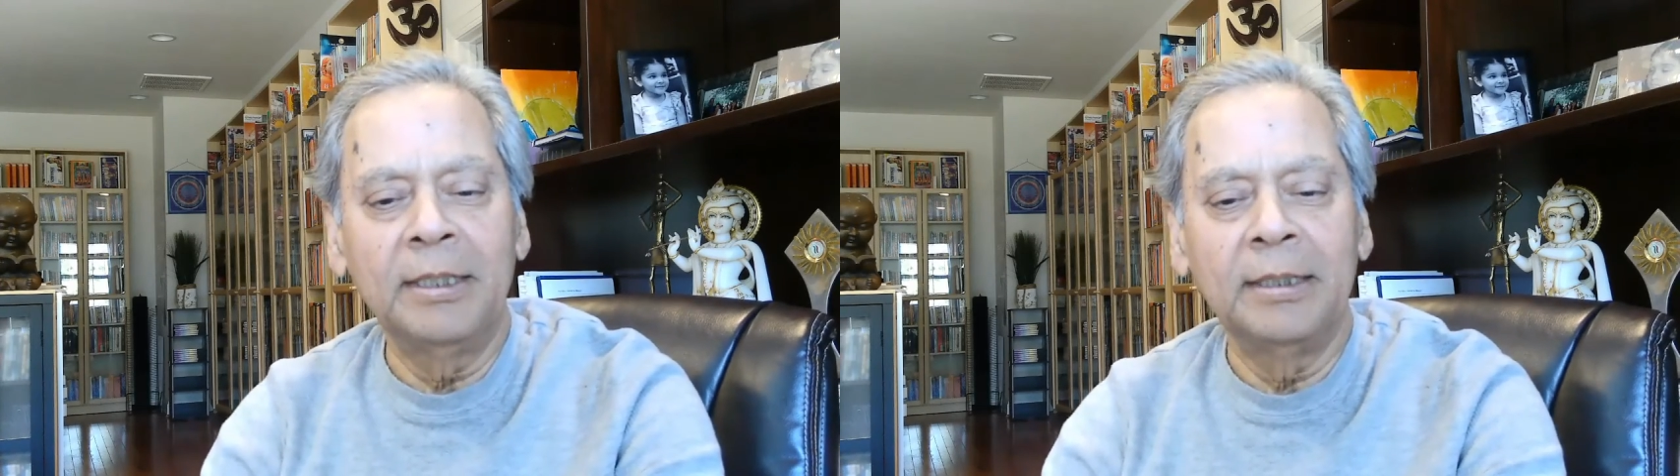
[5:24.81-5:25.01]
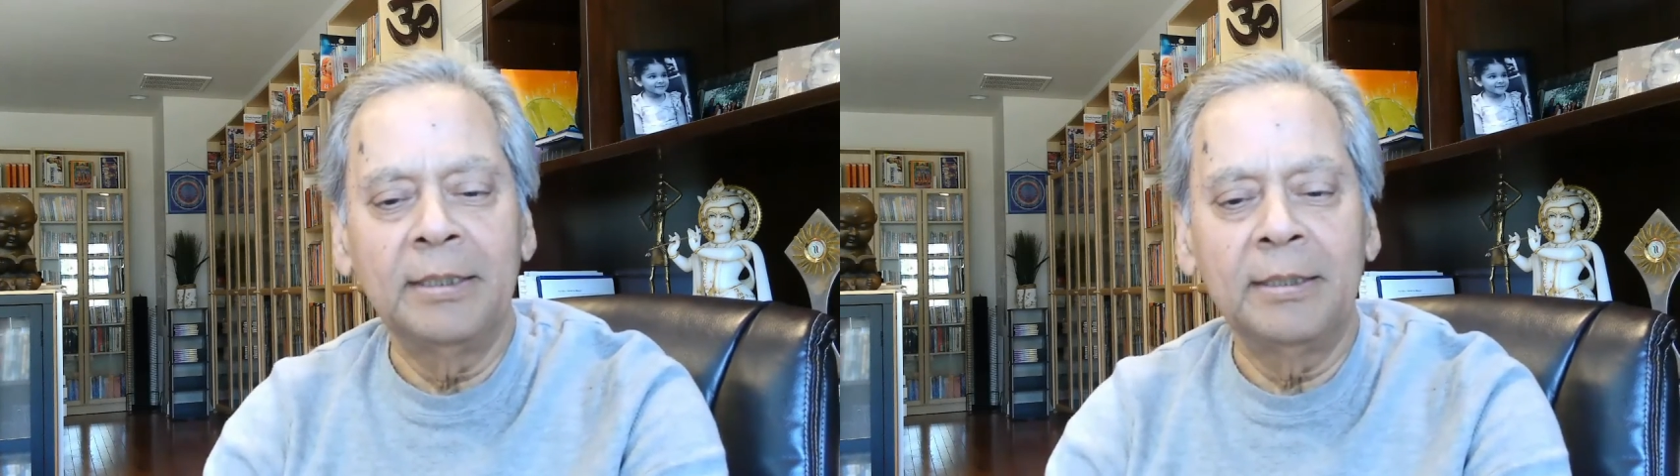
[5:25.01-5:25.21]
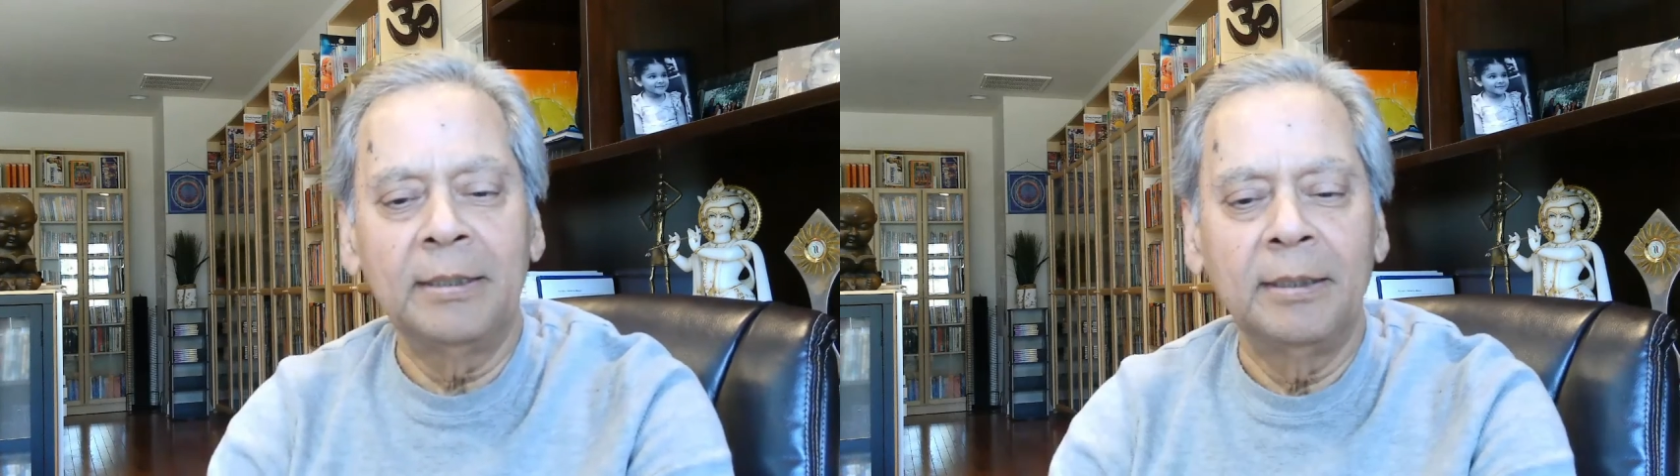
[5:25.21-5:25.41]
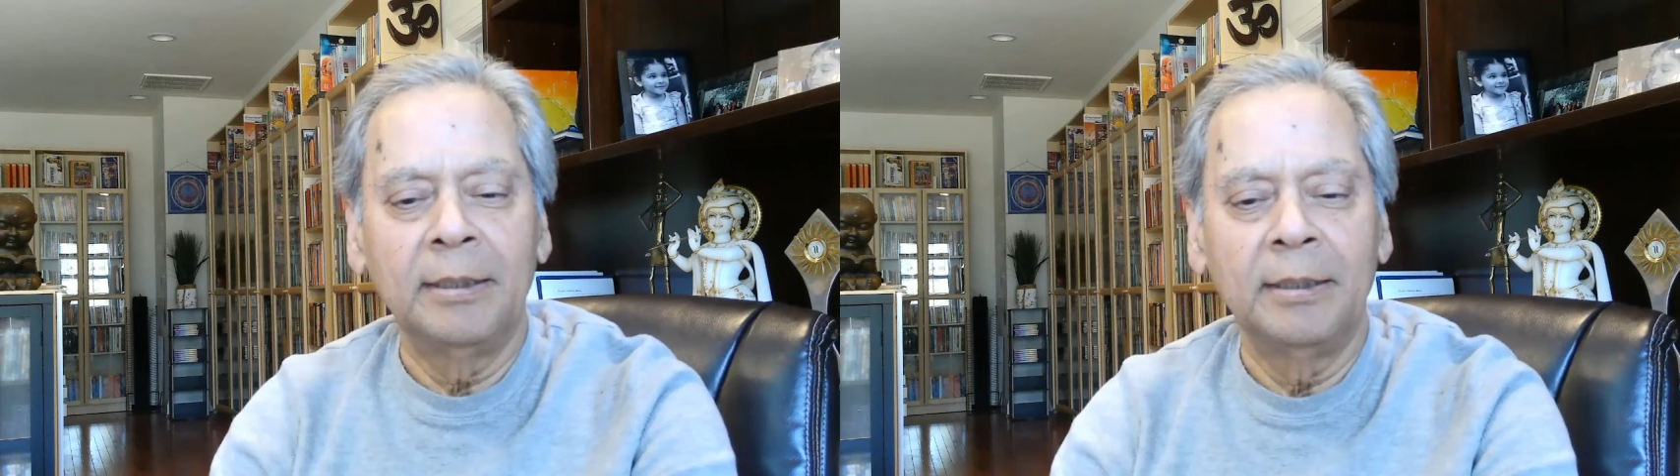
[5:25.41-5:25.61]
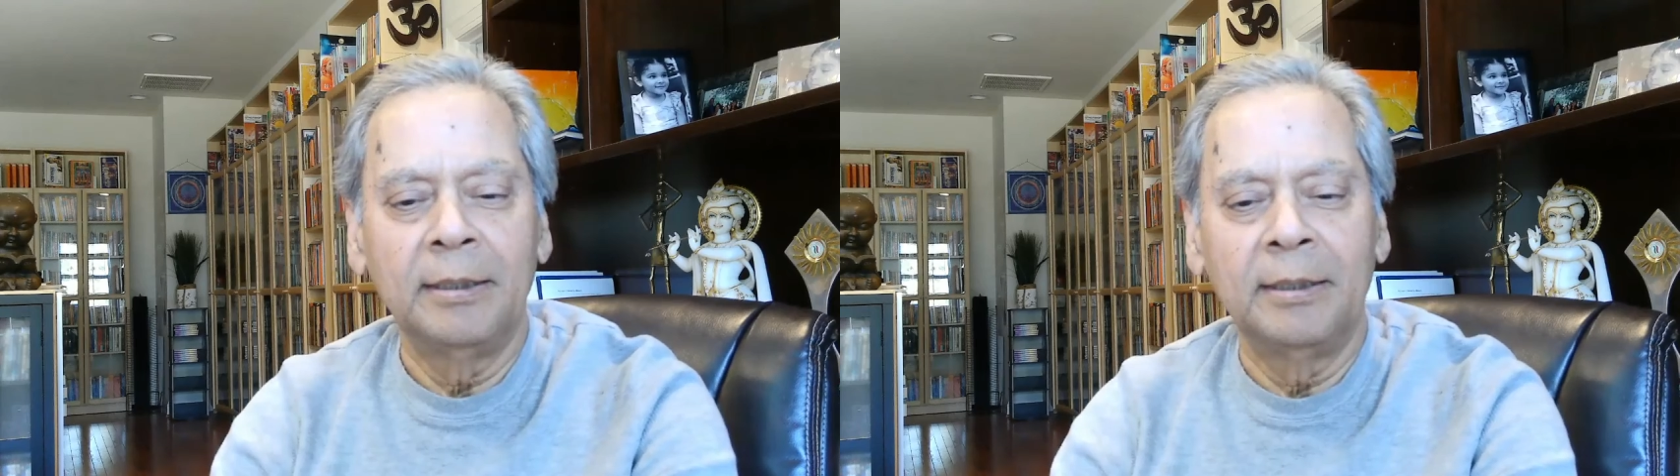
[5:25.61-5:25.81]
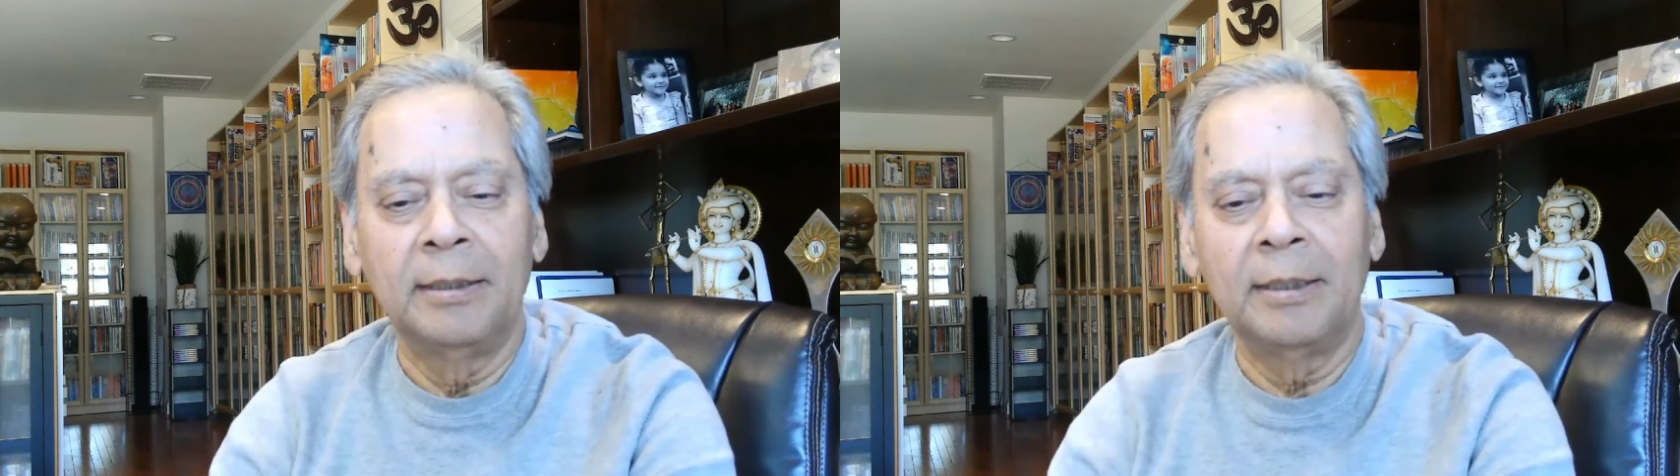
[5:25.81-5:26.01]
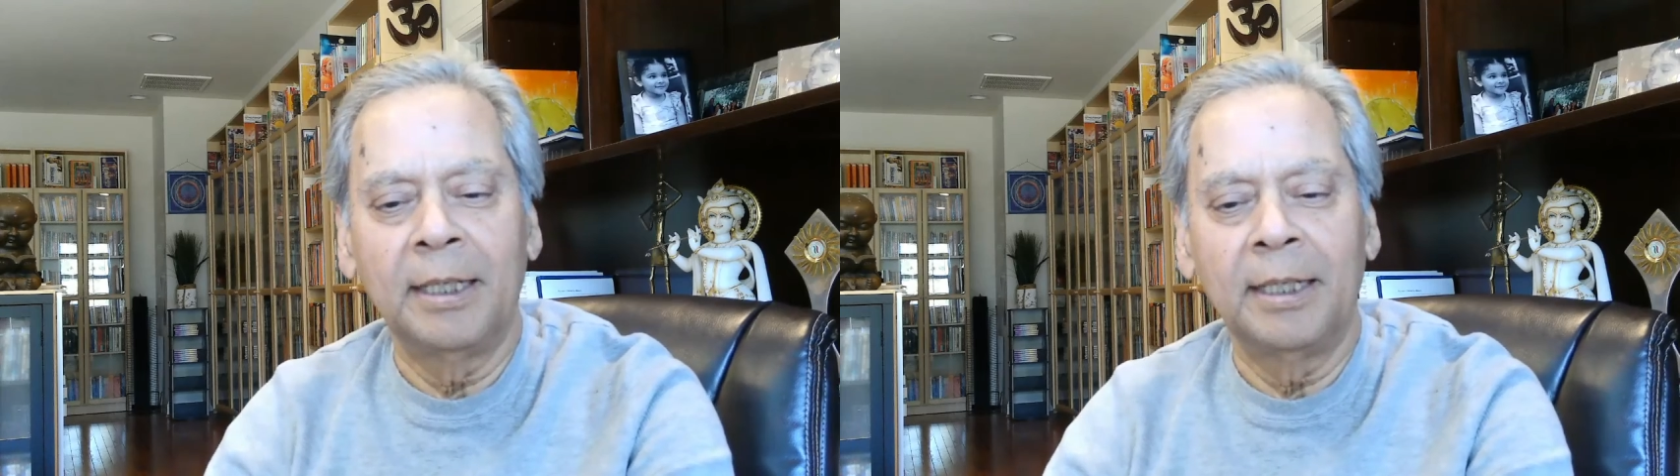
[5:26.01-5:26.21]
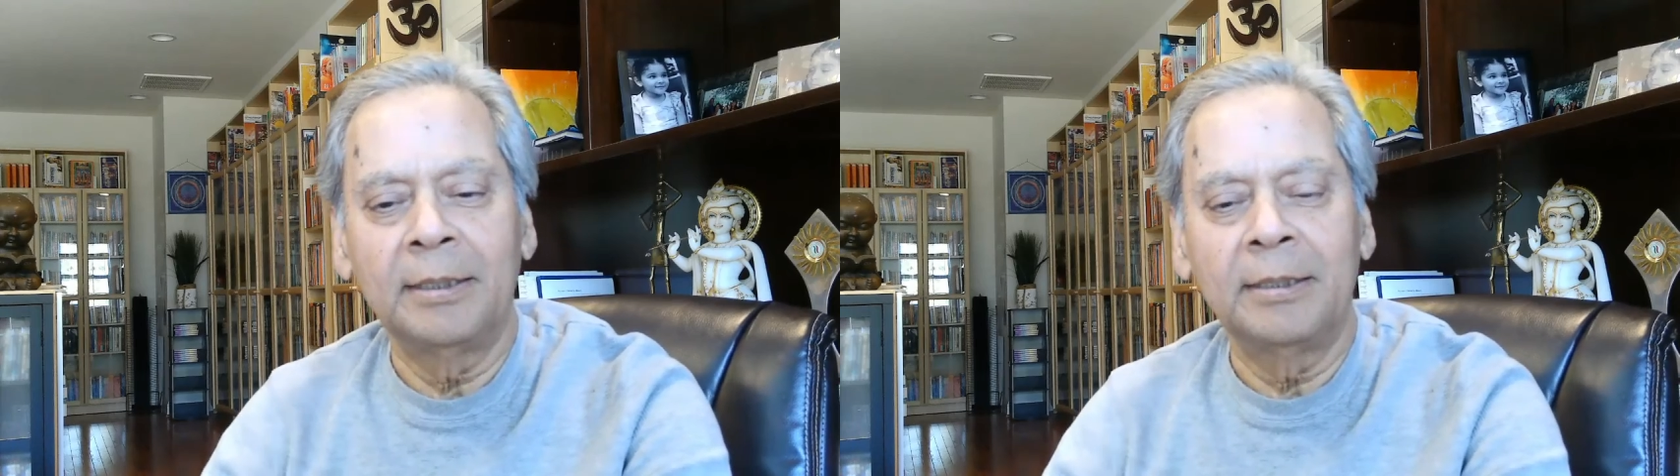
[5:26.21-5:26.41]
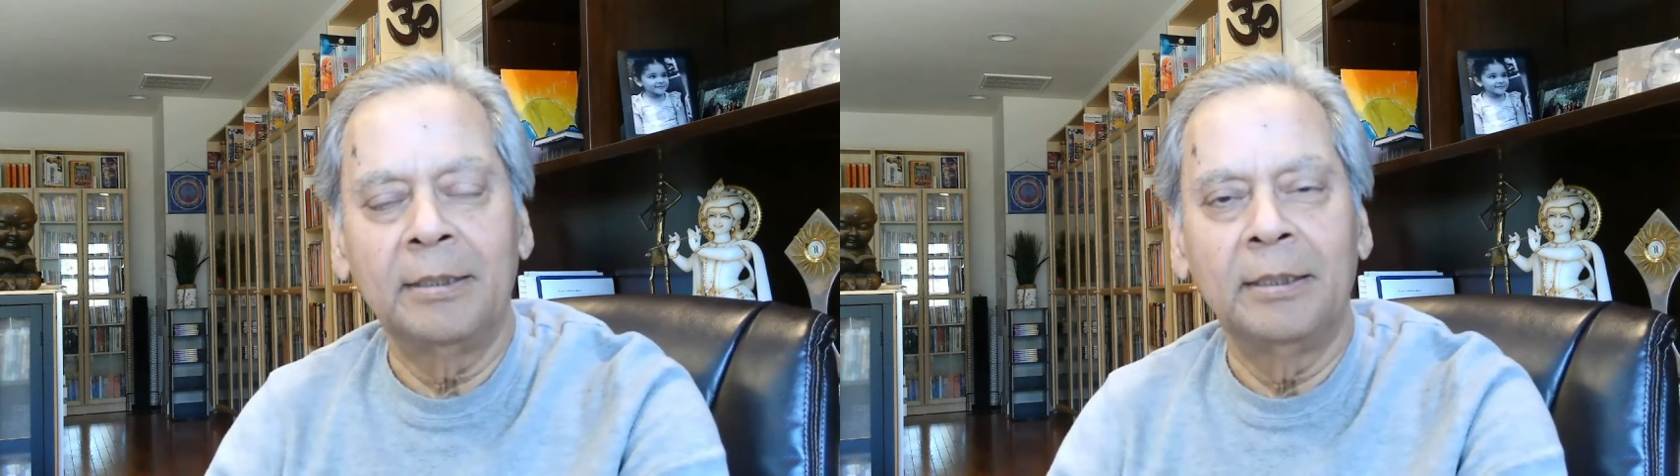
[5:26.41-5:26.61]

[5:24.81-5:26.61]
is that